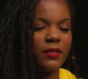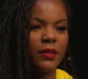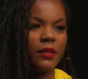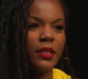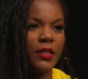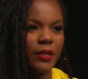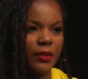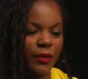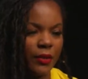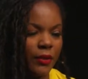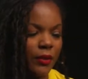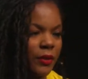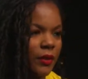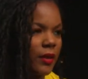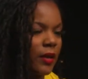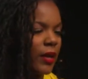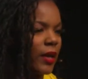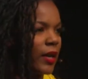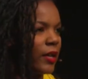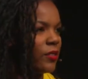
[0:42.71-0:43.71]
a leader.
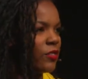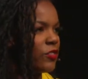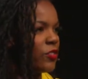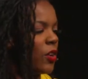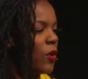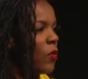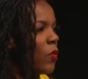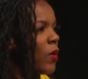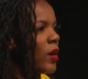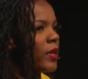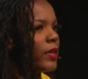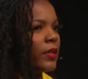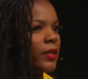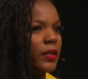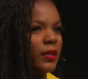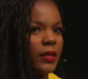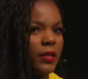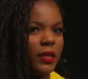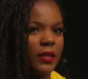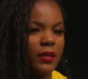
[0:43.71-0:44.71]
And so one of
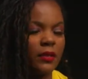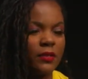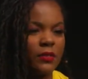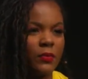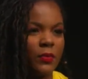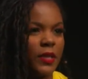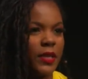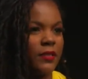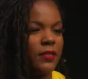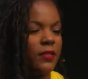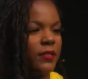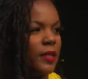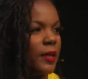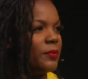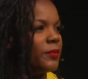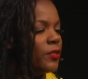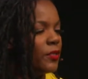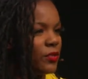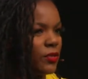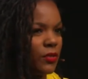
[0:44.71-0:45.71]
the things, when I
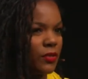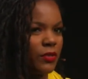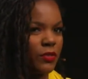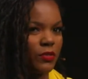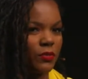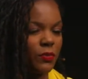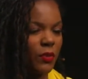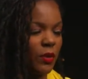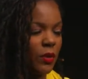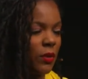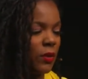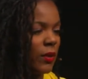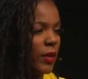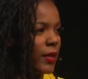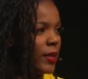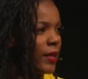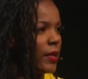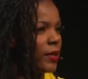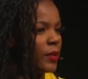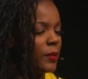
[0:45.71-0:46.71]
stepped into this role
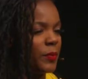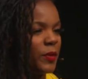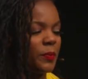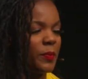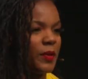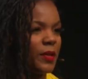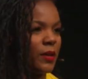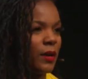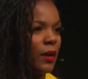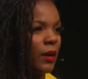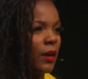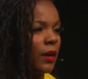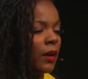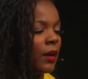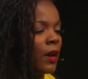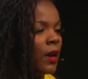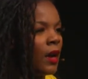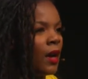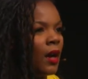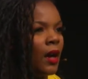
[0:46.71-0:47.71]
at IWPR,
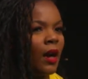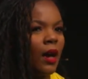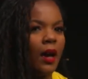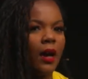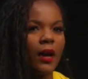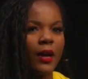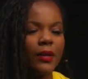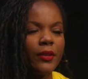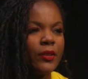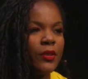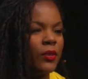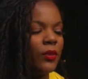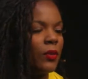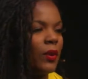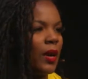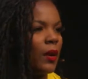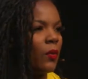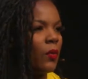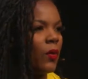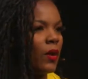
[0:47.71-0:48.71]
I knew
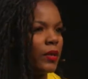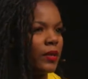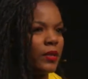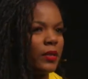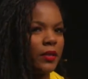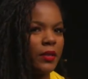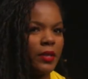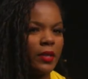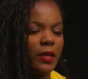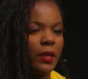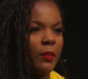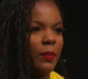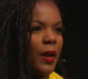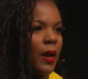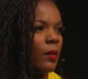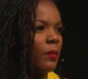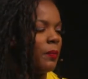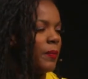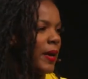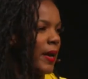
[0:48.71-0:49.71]
I wanted to think
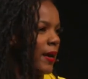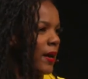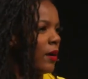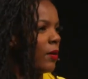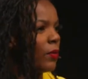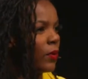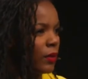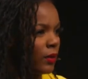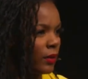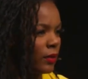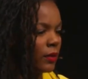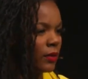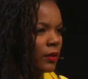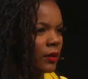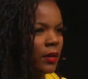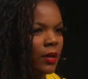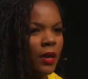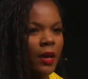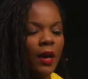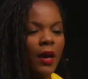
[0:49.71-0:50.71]
about power.
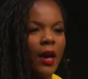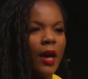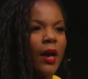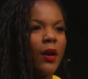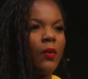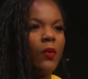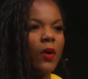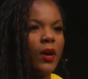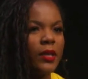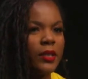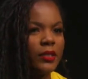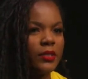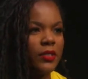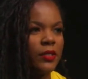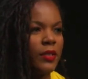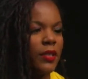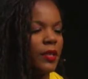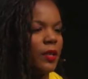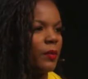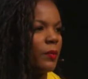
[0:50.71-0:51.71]
I wanted to
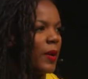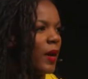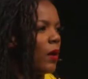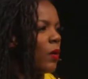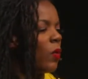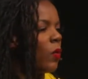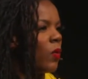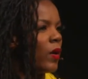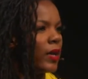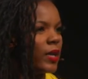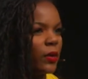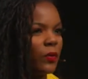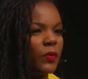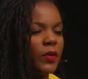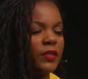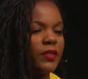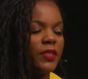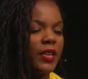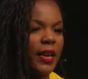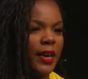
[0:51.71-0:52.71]
think about what it
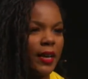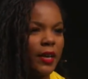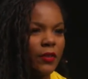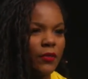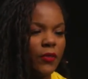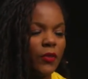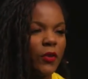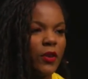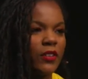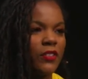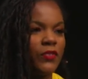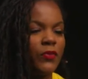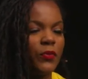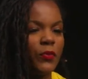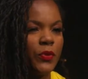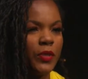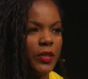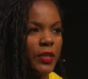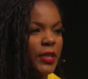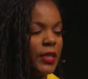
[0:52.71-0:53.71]
would take for us
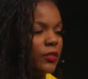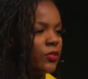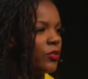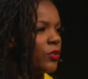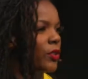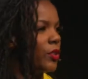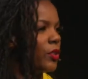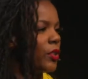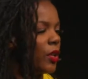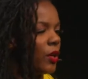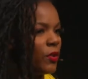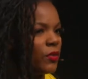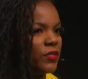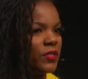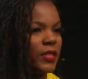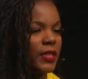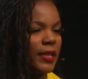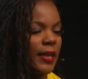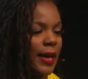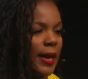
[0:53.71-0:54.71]
really to close
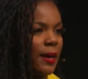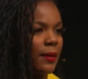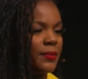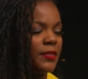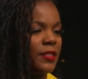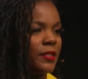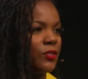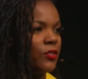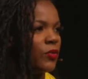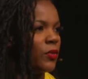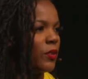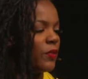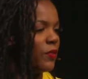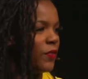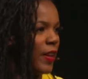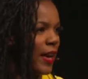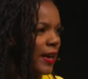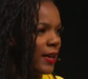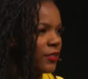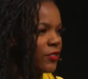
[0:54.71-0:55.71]
the gaps and do it
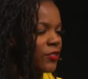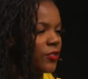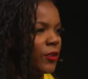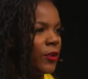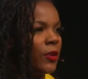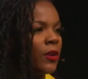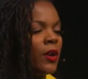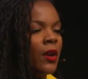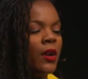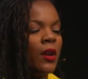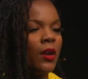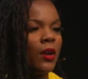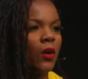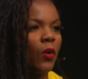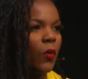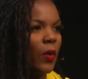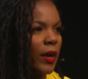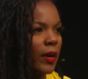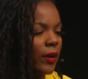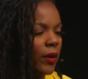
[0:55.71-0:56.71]
faster,
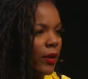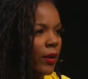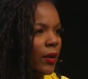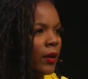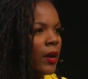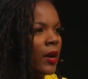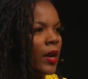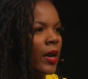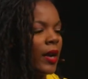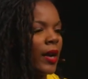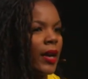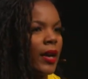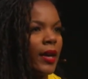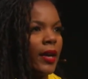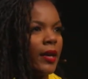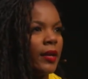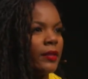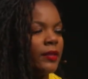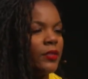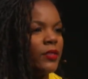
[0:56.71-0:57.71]
quicker,
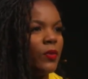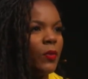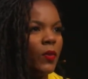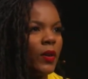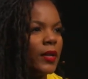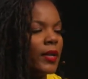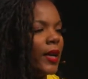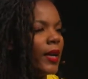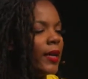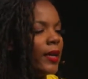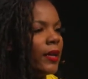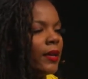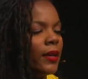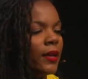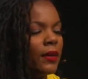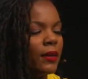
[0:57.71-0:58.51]
and what I